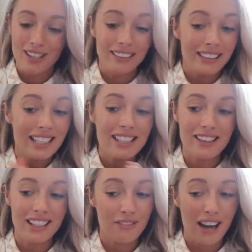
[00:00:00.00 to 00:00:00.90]
and these I
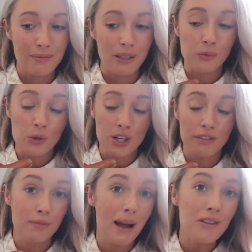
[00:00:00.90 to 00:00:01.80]
think I've had in my
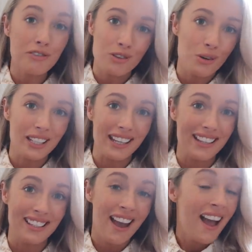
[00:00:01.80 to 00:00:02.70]
wardrobe for about 4
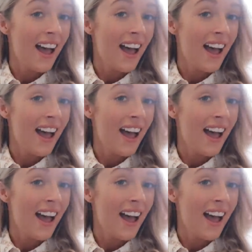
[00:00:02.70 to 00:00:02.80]
years,